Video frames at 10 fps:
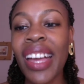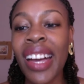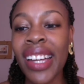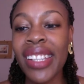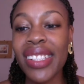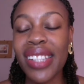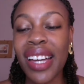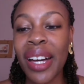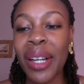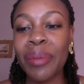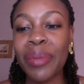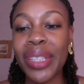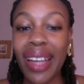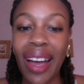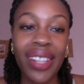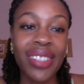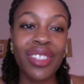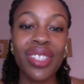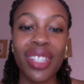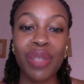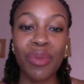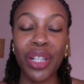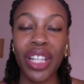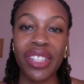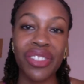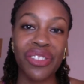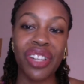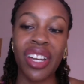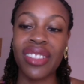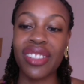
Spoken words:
And it's just a small gesture